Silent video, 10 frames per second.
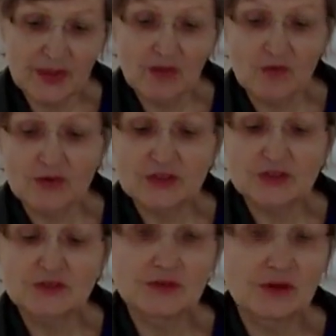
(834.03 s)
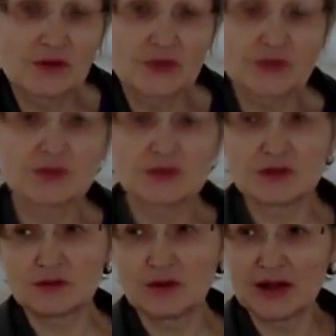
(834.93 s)
First of all,
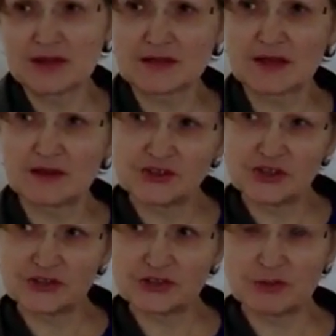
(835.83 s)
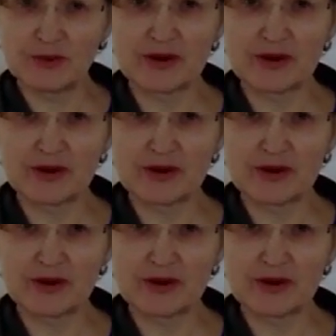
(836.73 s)
you ask Archangel